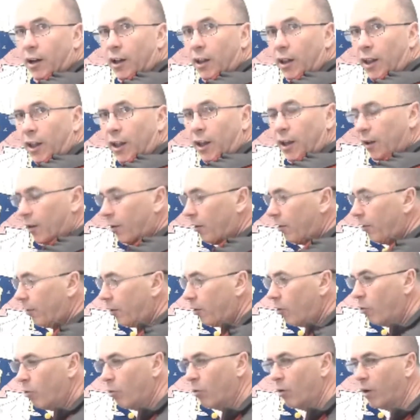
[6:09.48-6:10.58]
click on the
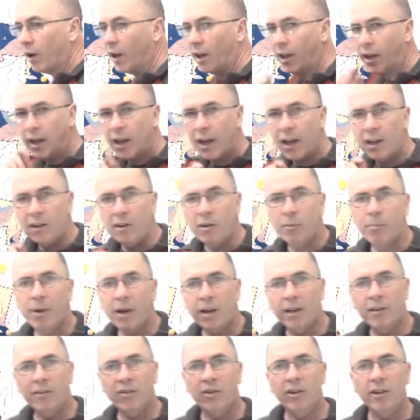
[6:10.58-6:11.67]
corner and you
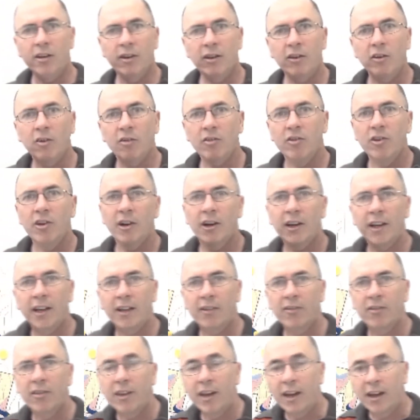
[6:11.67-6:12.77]
punch into your
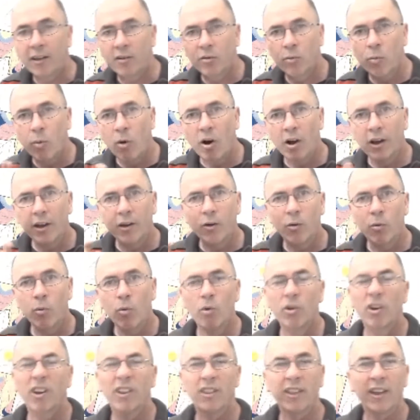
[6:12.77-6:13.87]
GIS the XY
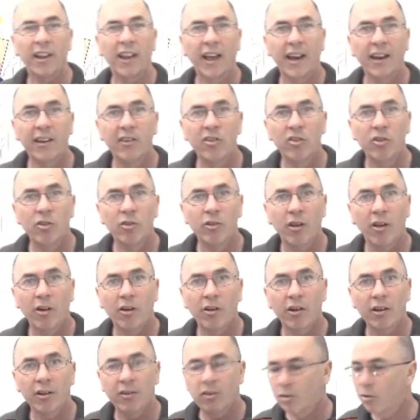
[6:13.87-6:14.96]
coordinate, the latitude,
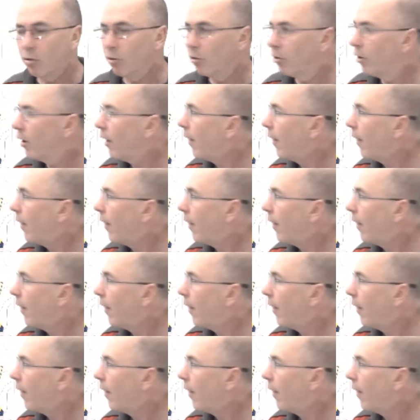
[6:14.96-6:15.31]
longitude